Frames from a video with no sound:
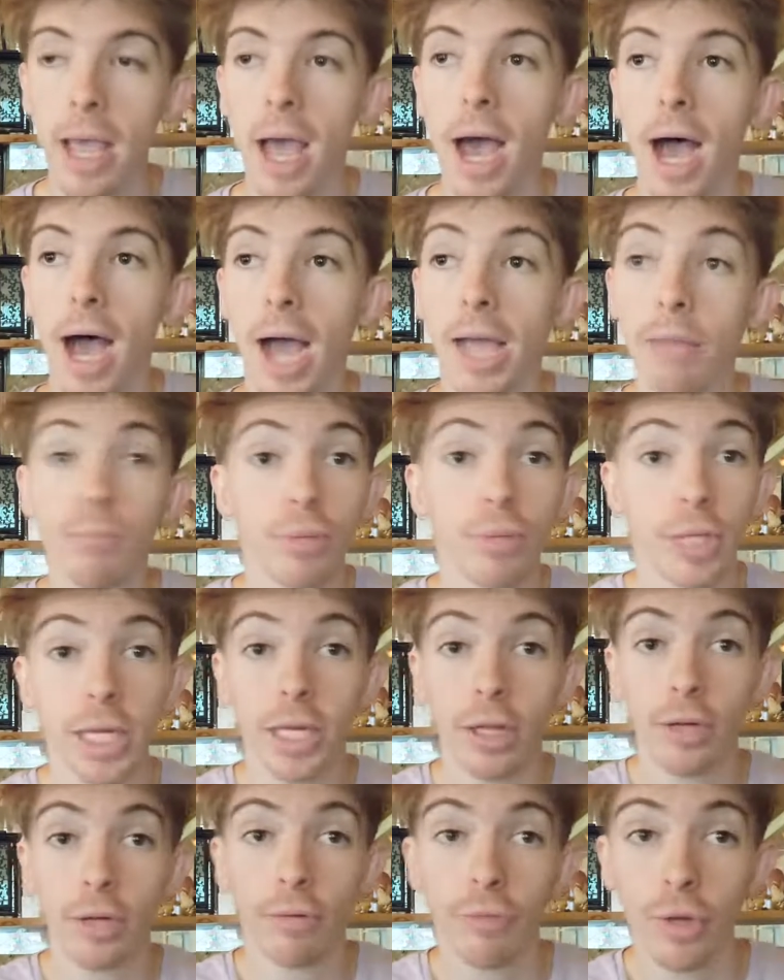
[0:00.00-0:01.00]
Uh, in
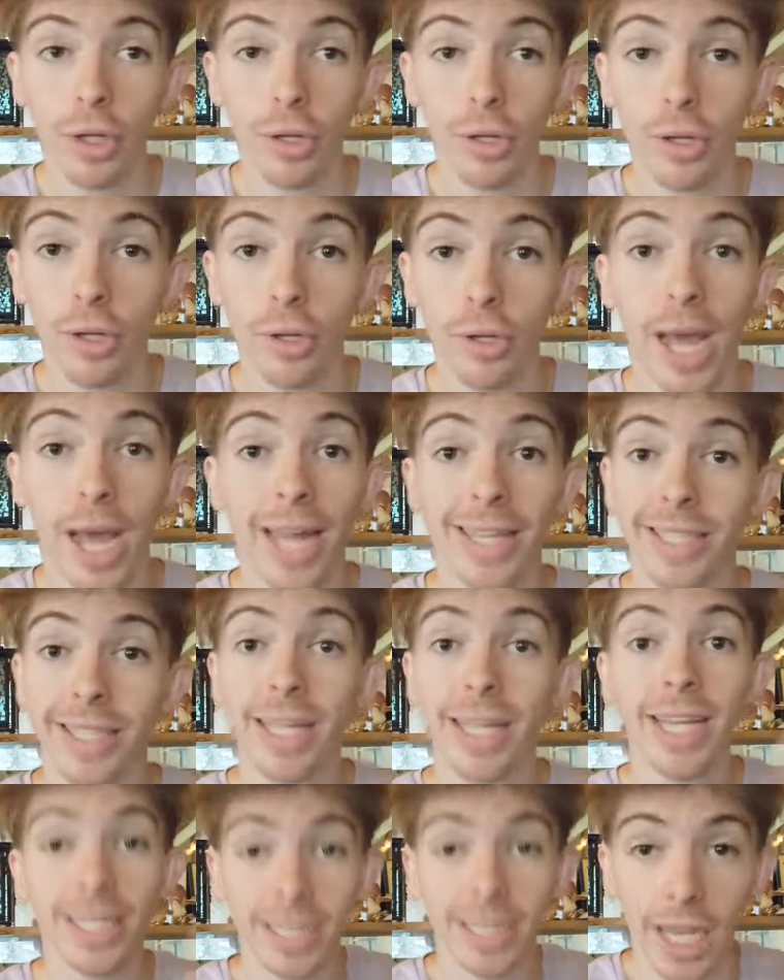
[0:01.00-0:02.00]
particular, for the United
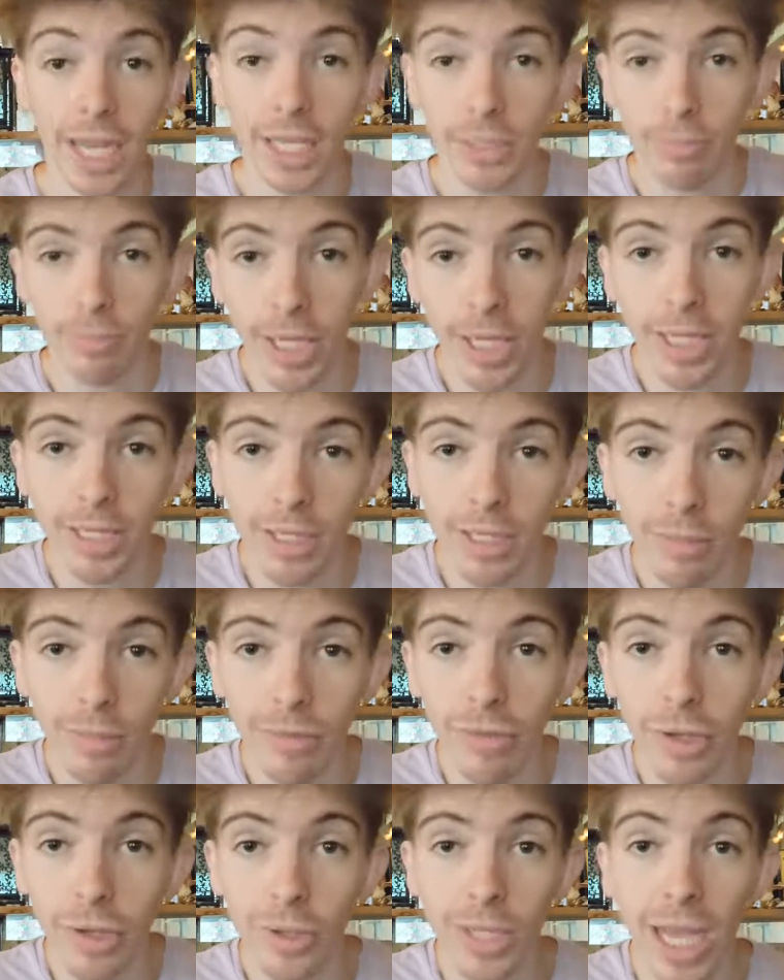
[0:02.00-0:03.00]
States, I explained some
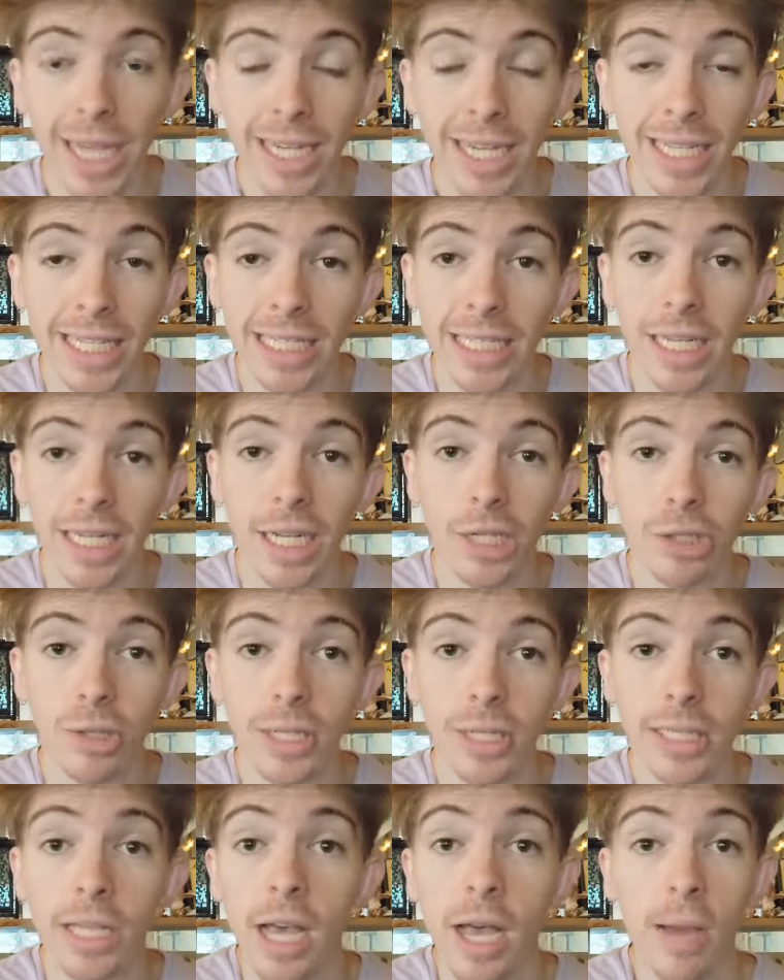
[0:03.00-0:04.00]
of those ideas and
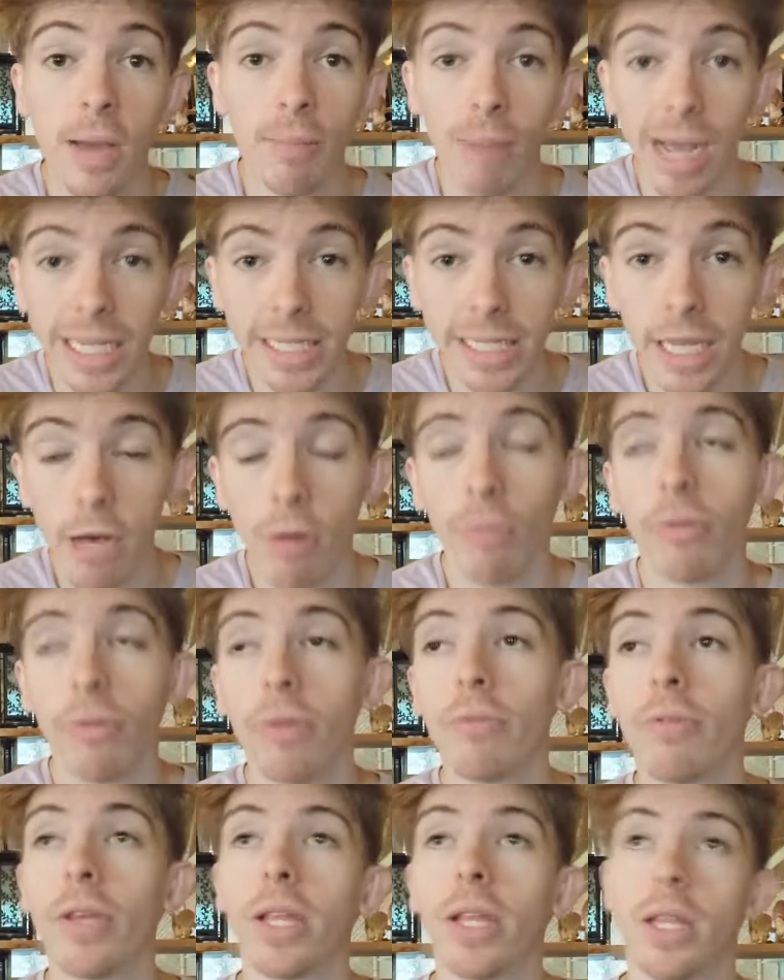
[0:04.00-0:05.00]
interests myself,
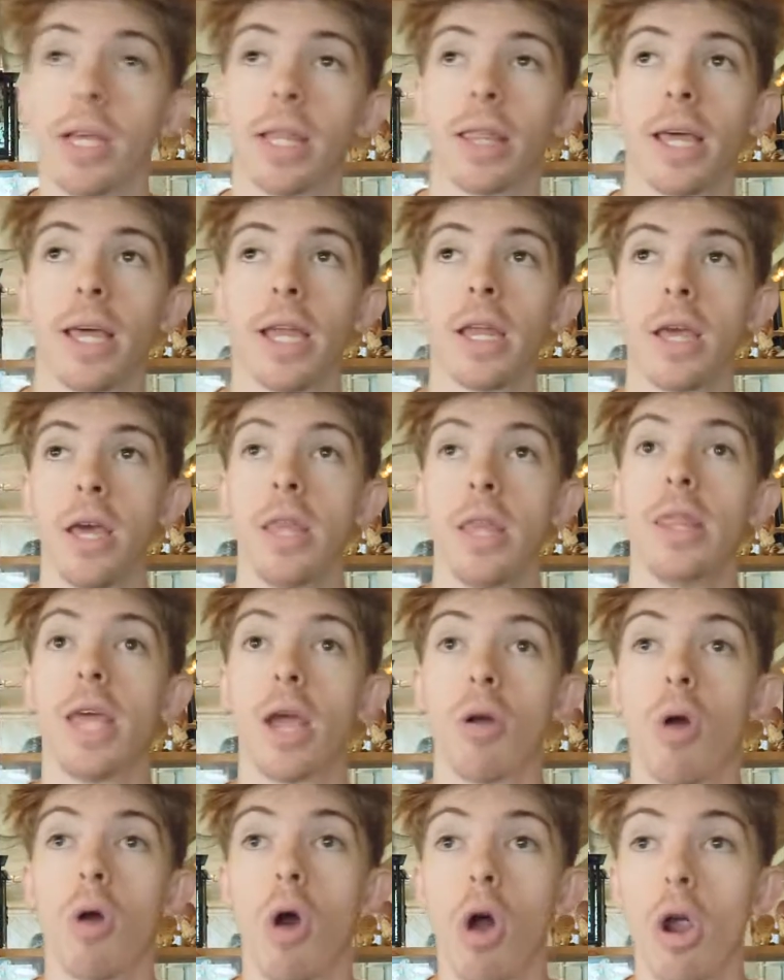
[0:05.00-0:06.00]
and feeling that
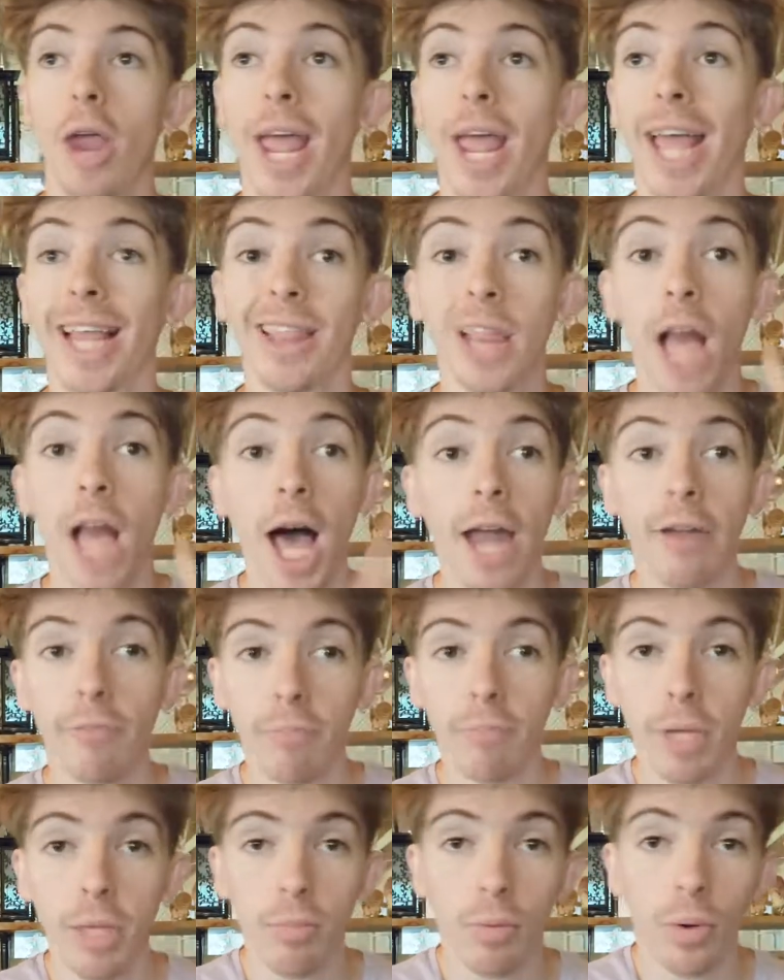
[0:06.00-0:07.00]
there are a lot of
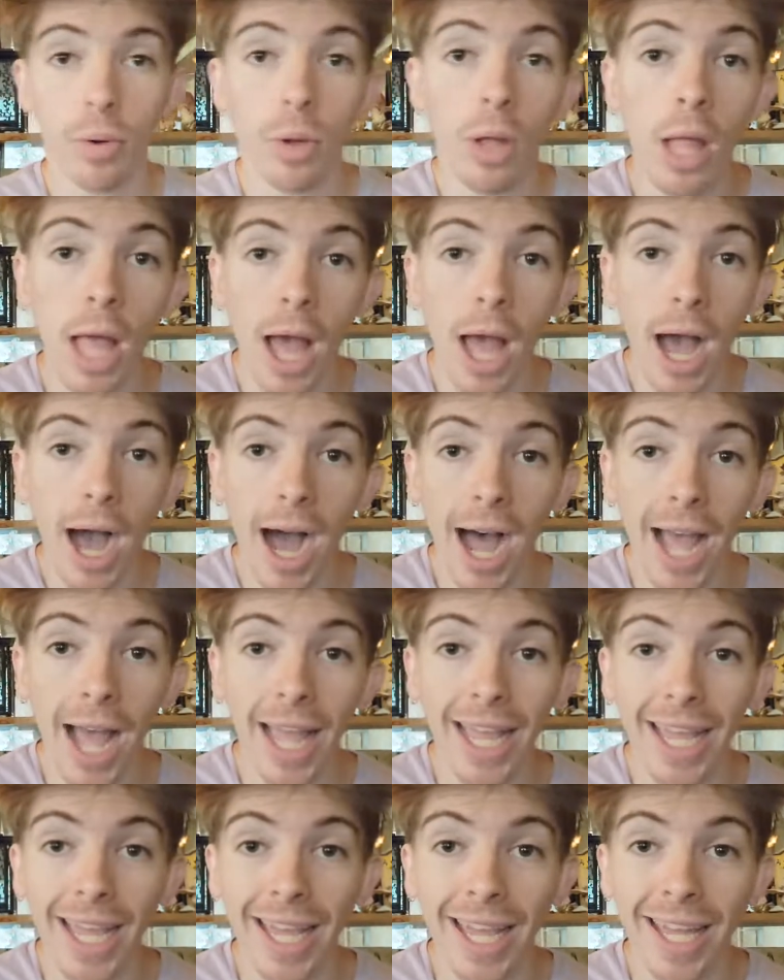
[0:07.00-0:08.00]
people uh,
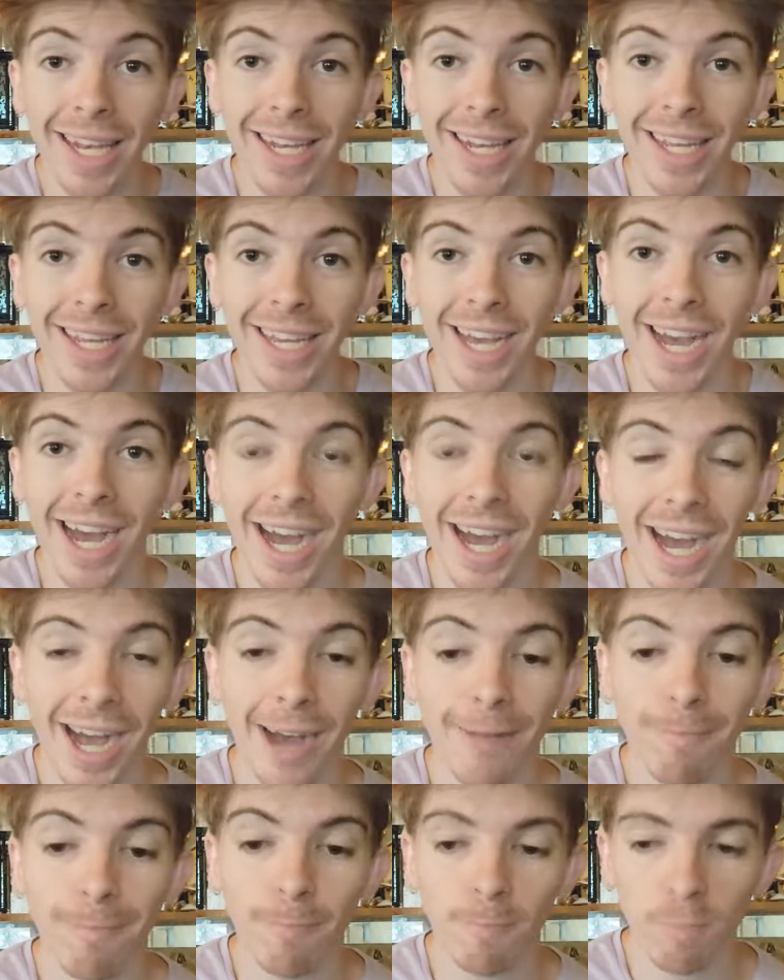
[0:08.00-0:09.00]
in
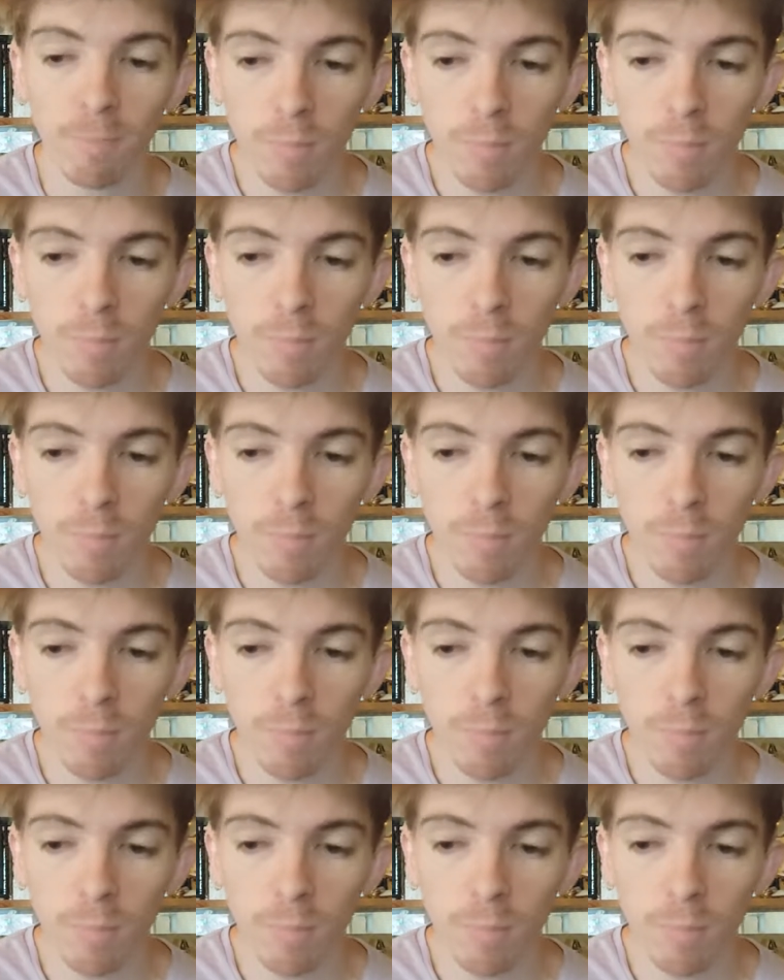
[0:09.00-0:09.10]
um,